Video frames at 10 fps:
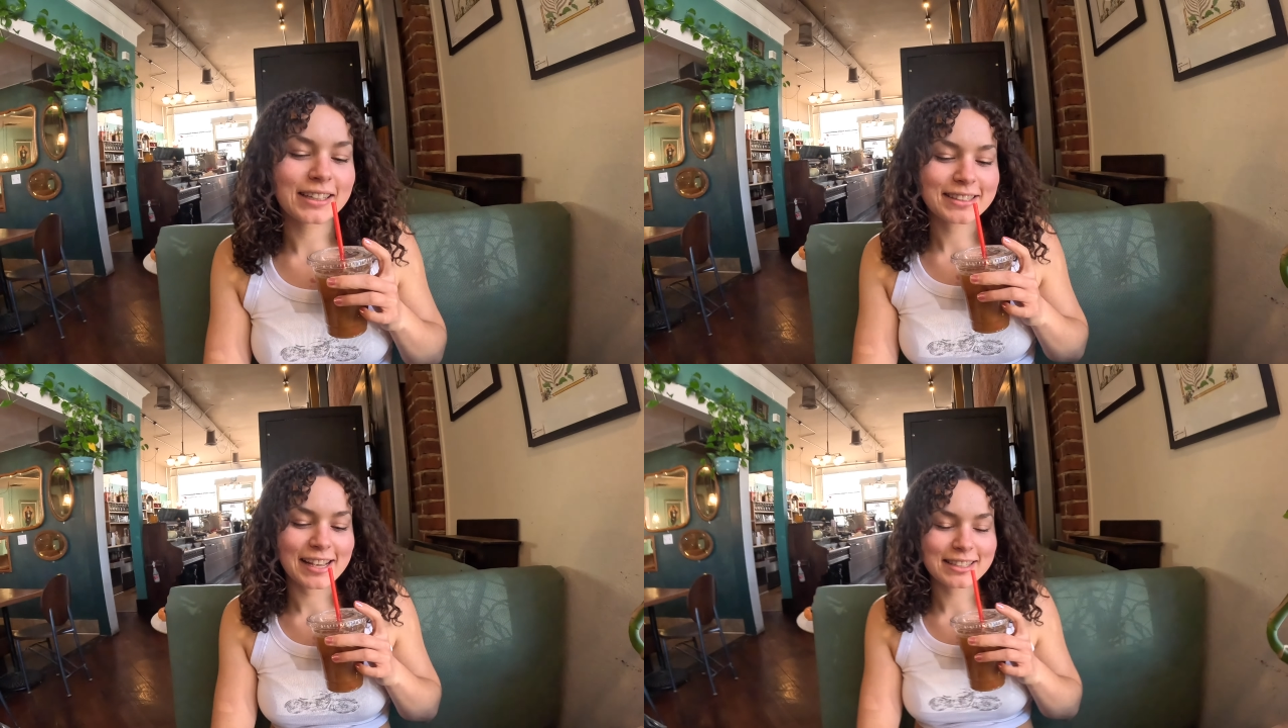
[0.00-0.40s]

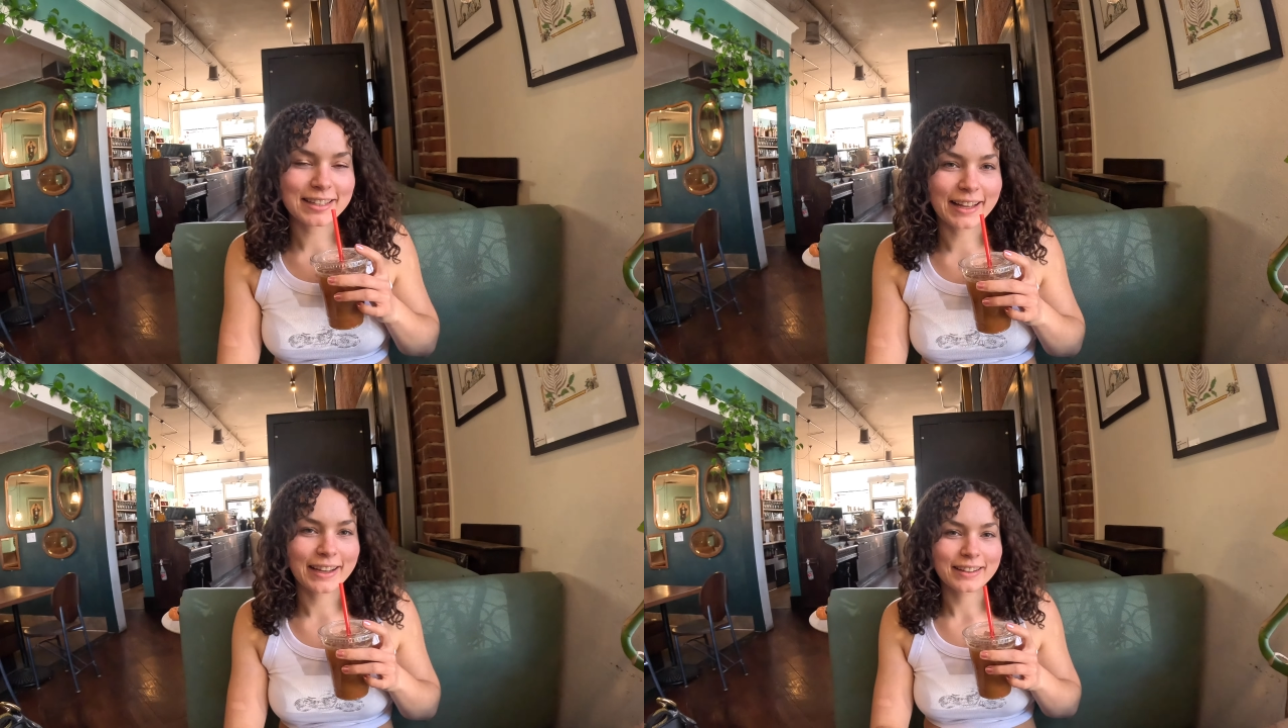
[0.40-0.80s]
It
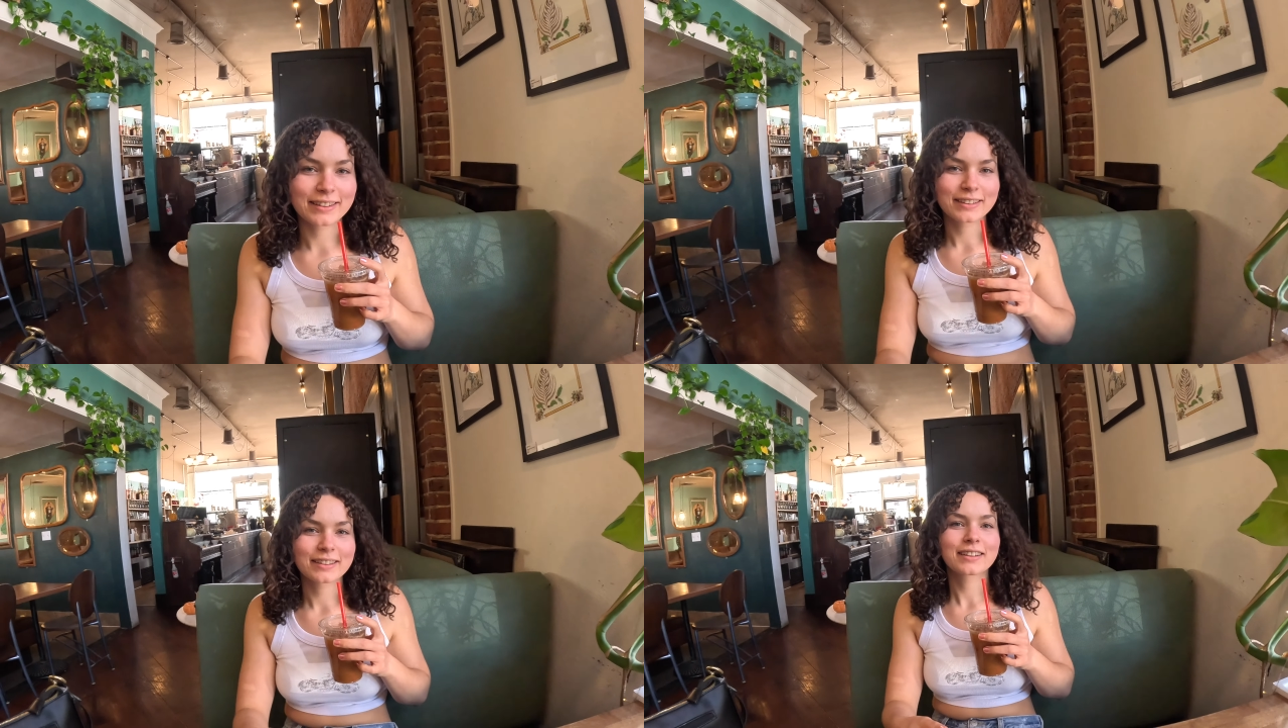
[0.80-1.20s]
tastes like
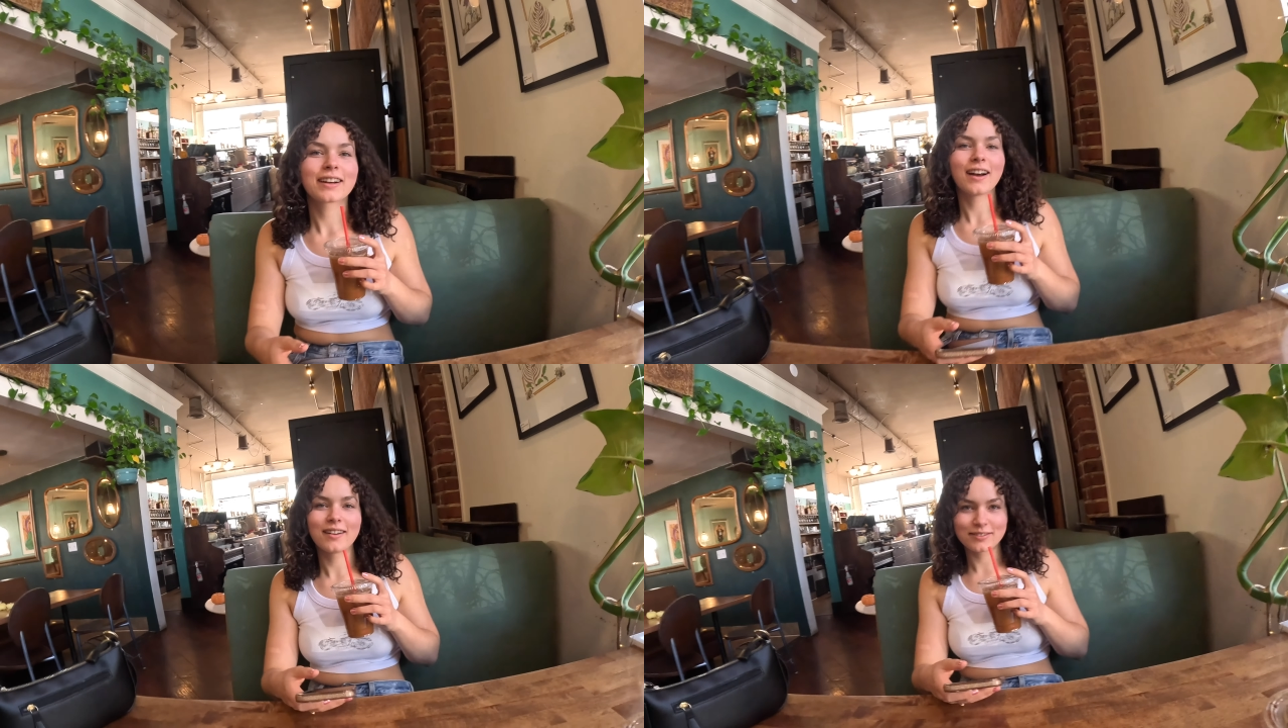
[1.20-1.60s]

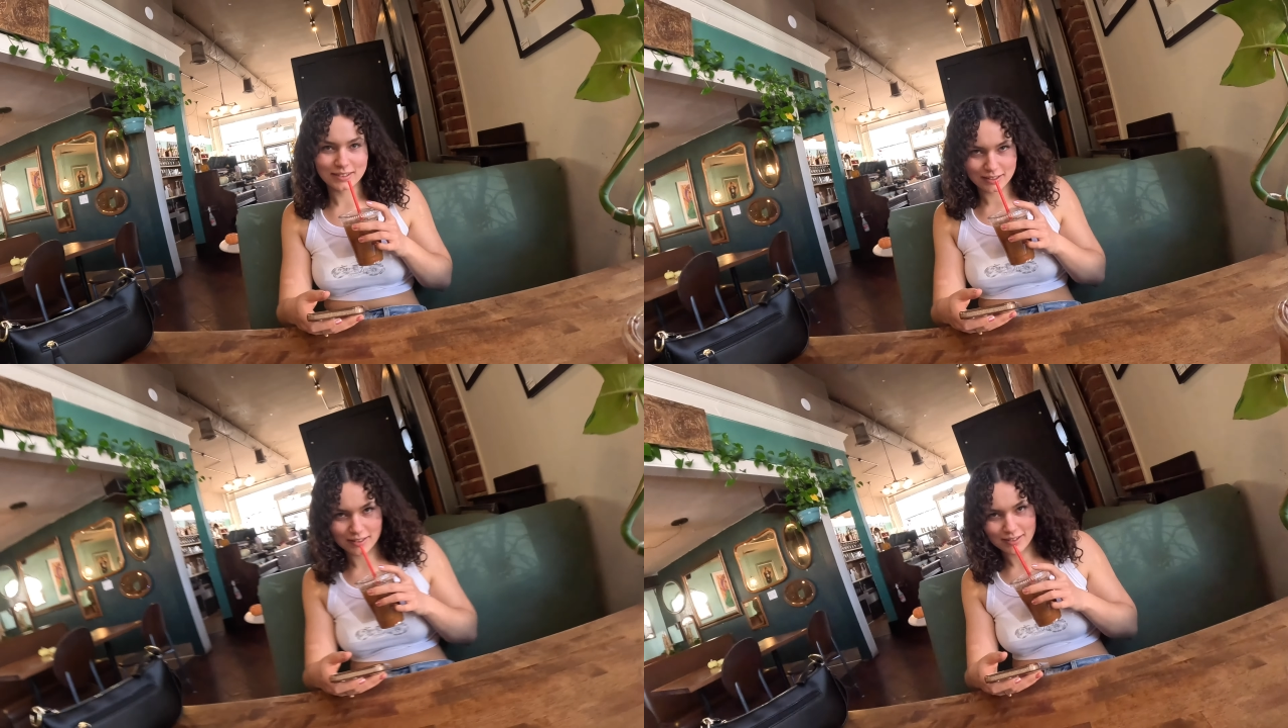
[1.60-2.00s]

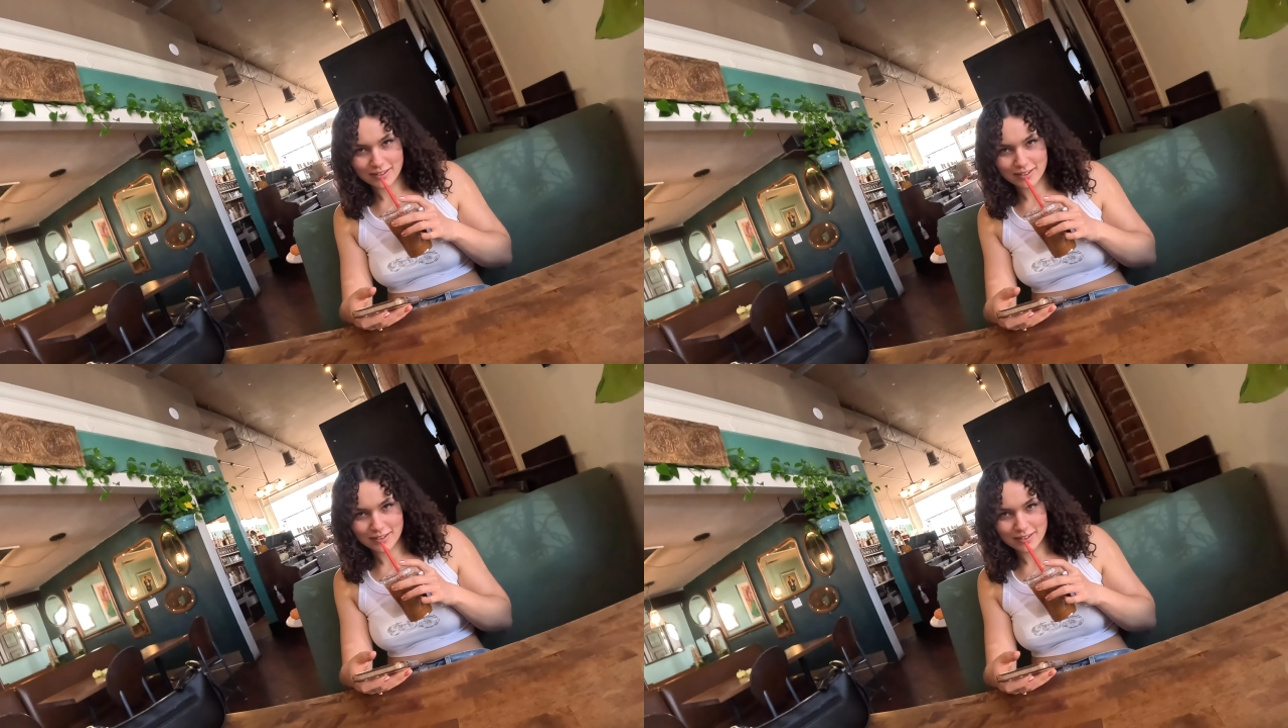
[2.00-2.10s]
coffee.